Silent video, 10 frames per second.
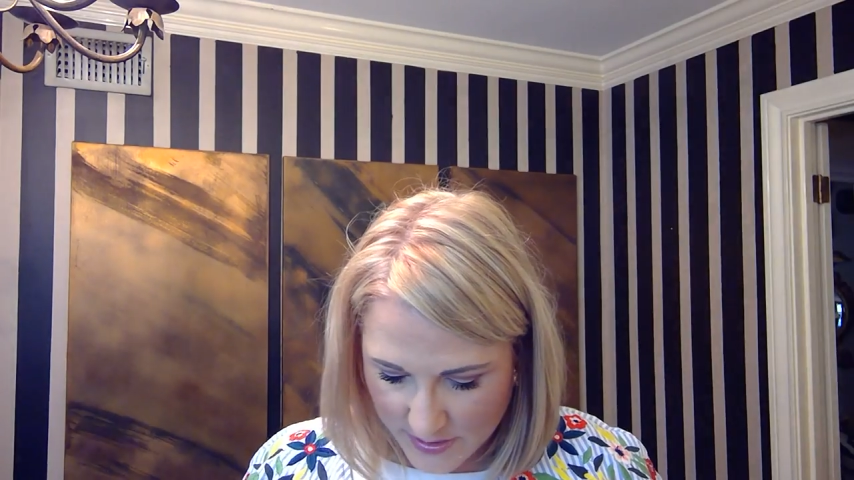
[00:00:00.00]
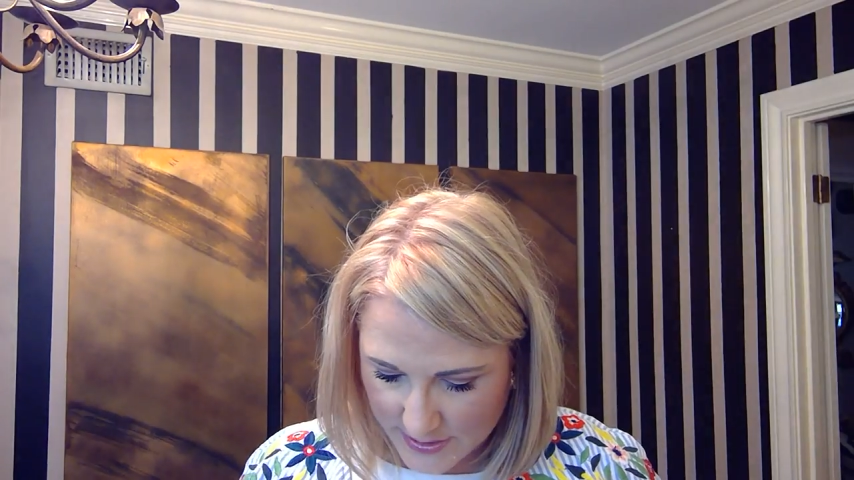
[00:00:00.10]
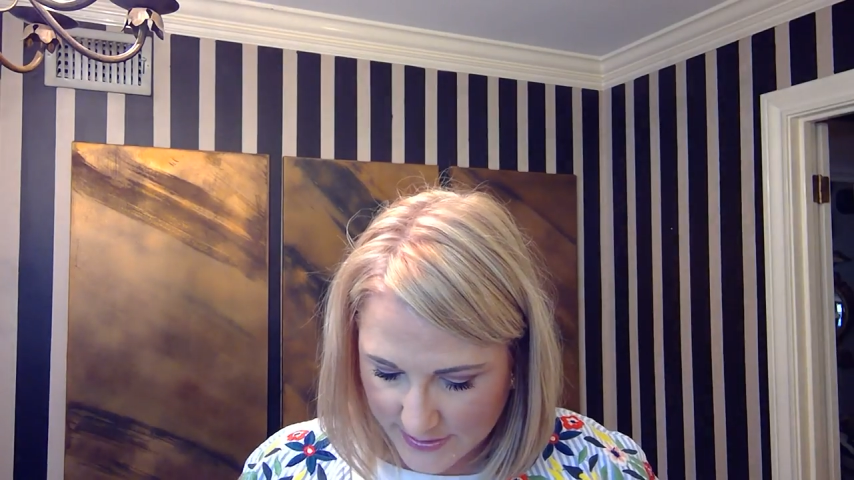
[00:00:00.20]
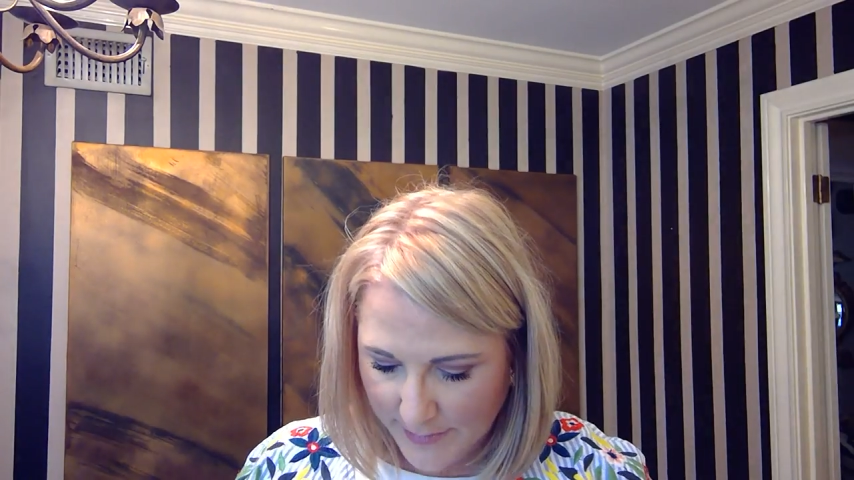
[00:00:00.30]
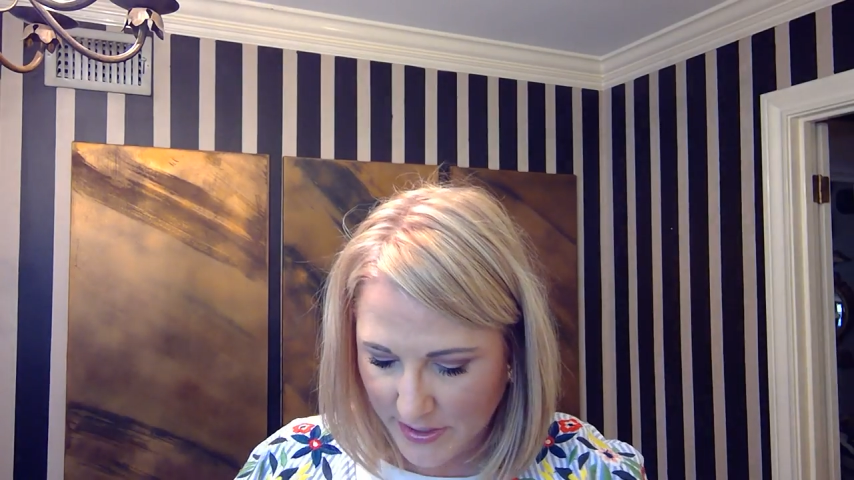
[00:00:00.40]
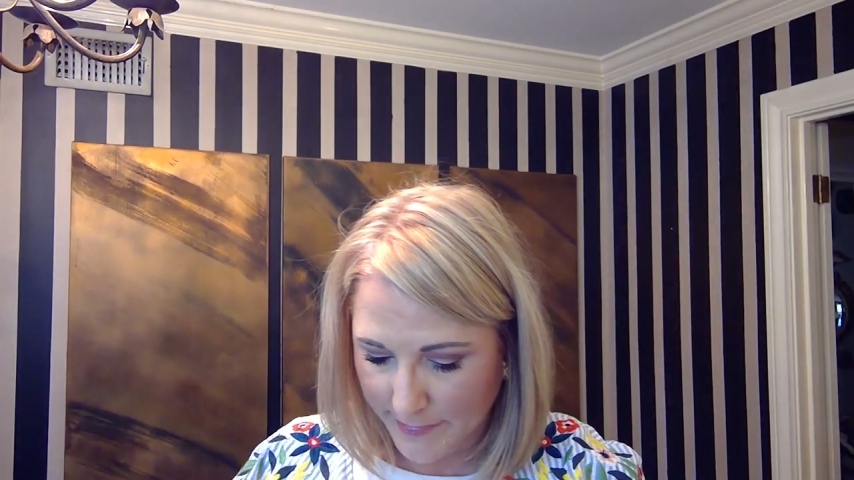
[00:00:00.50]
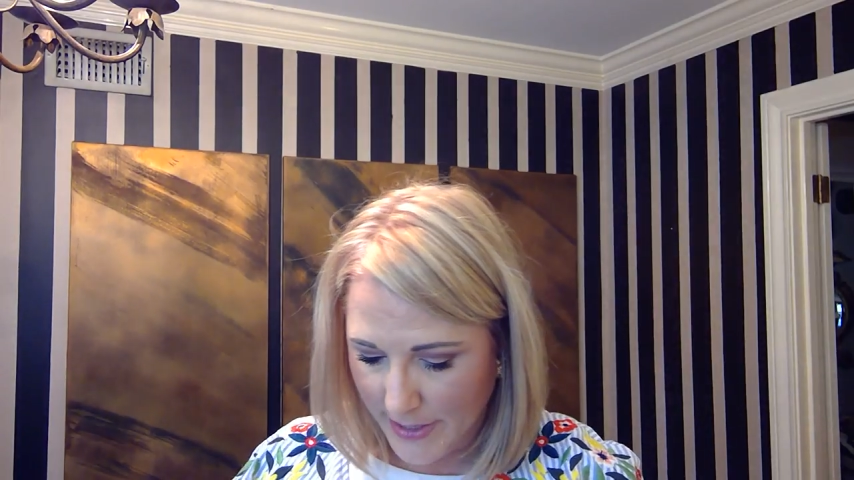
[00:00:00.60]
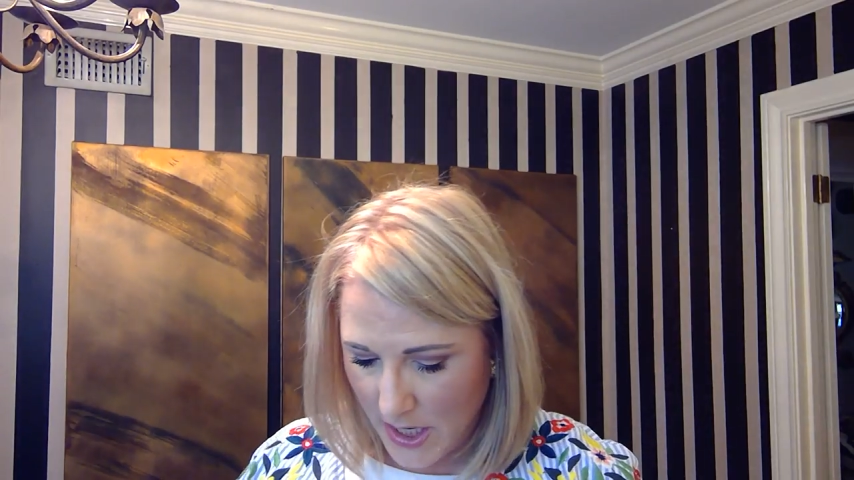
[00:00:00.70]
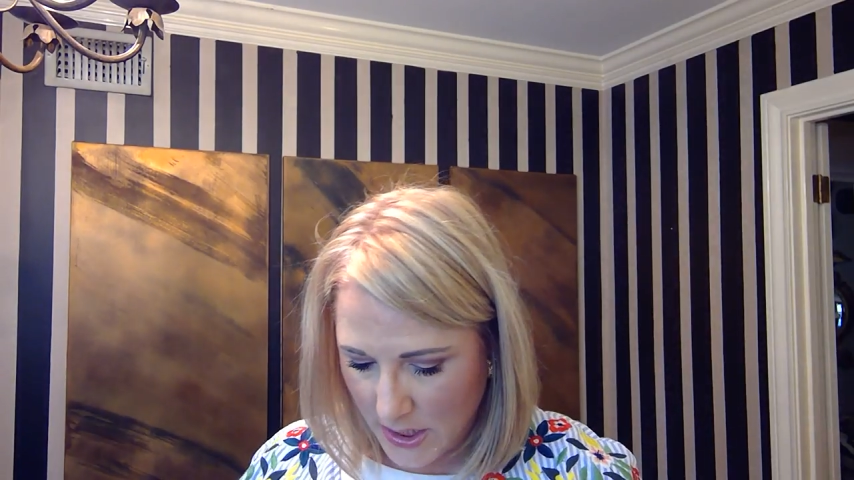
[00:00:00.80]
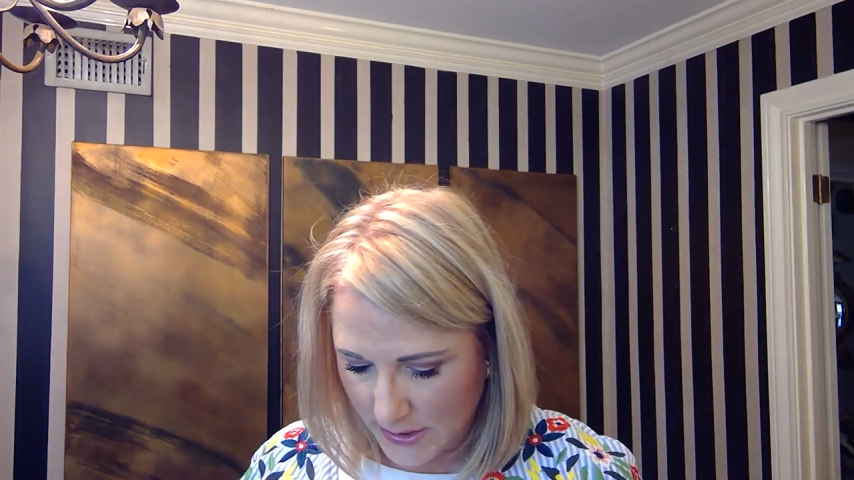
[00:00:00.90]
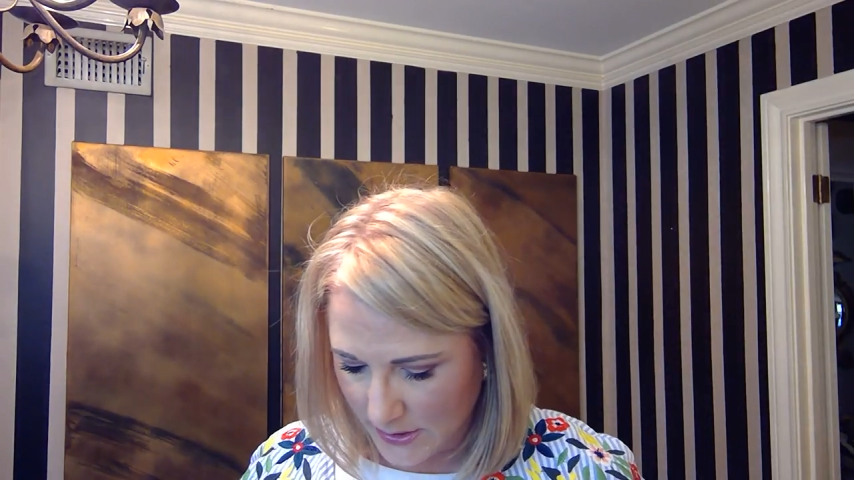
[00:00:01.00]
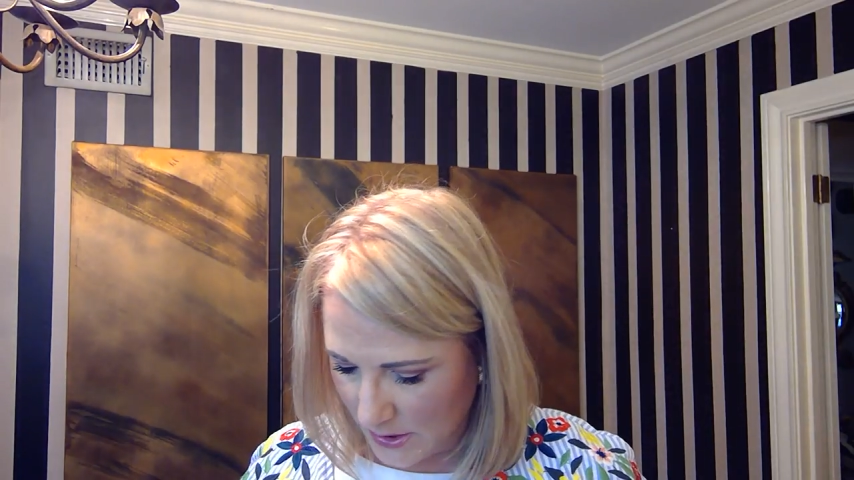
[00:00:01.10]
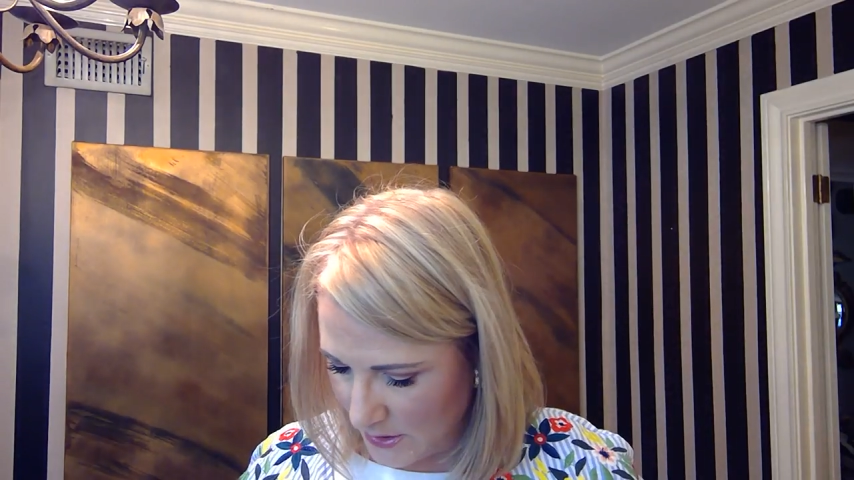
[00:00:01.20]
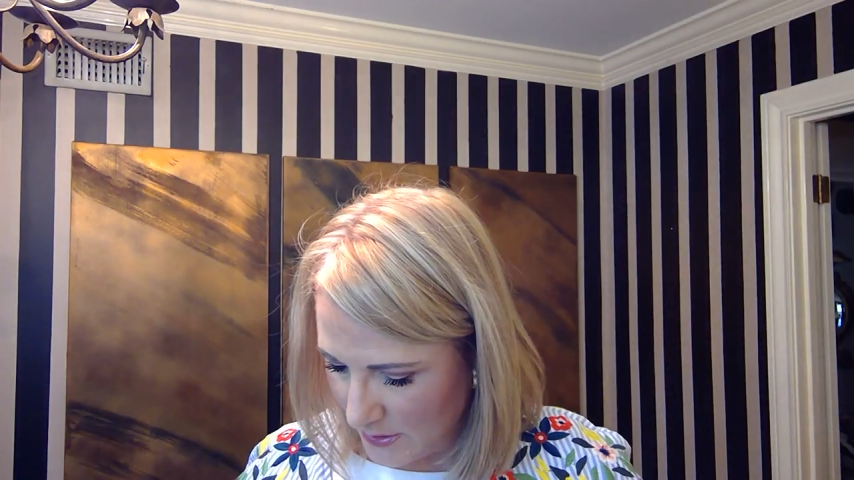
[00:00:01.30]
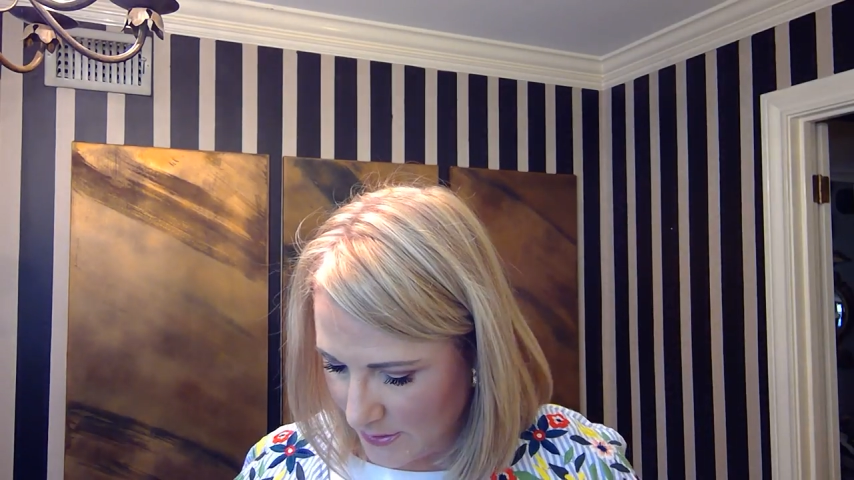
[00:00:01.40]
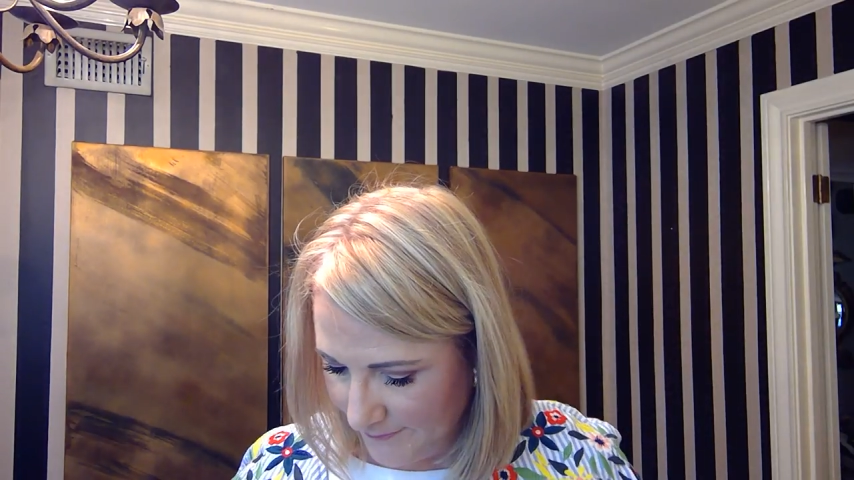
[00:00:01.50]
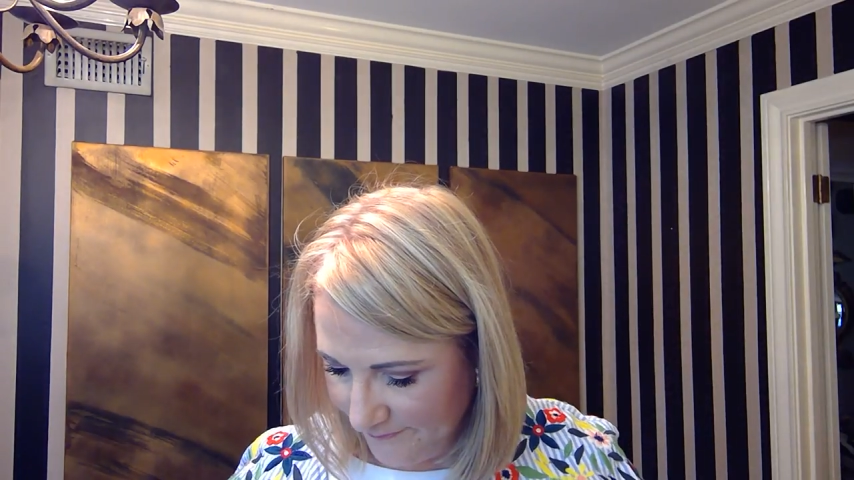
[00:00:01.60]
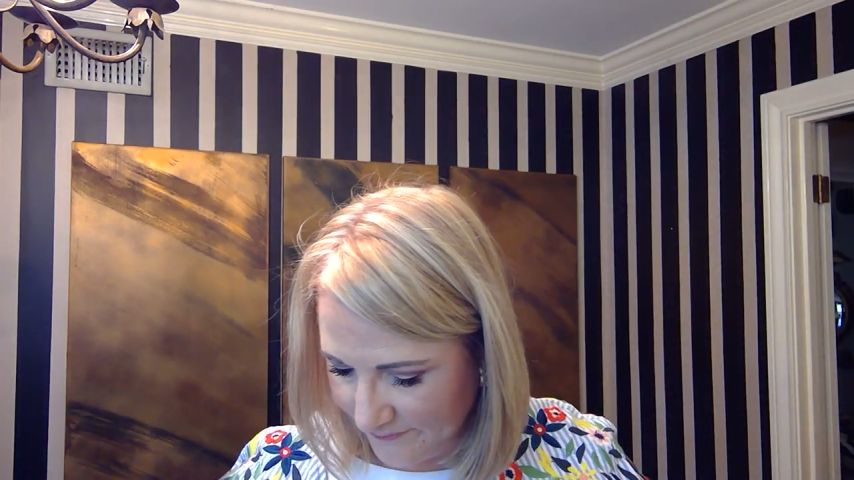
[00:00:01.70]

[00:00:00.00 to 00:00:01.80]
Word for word: this came in a box, I just,